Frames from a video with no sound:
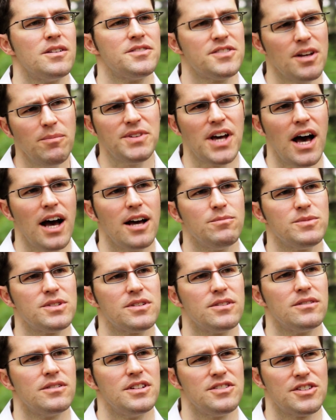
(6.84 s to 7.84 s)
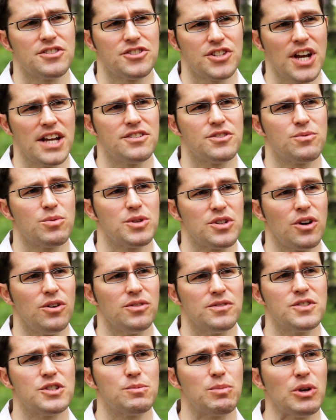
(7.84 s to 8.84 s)
Sometimes these exchanges
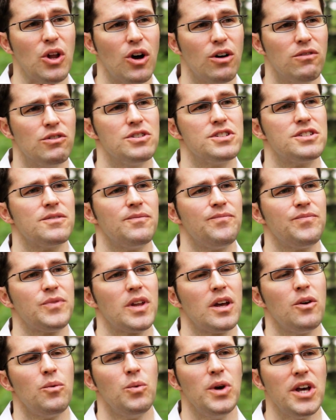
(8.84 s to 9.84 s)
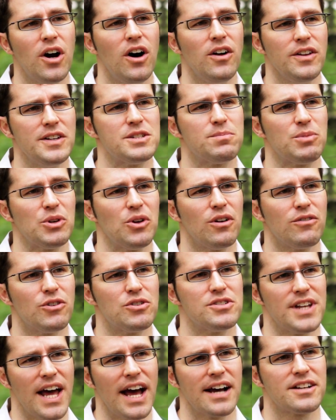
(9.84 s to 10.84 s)
result in spillovers. We call these
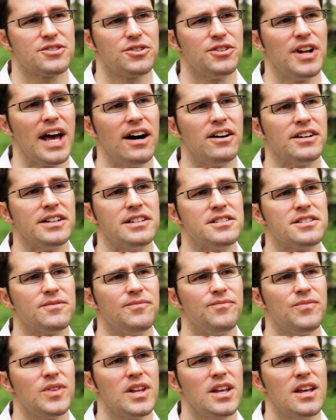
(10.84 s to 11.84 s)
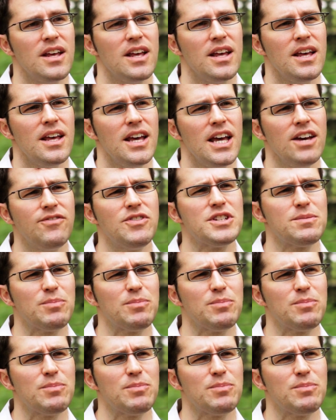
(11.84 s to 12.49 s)
spillovers externalities. If the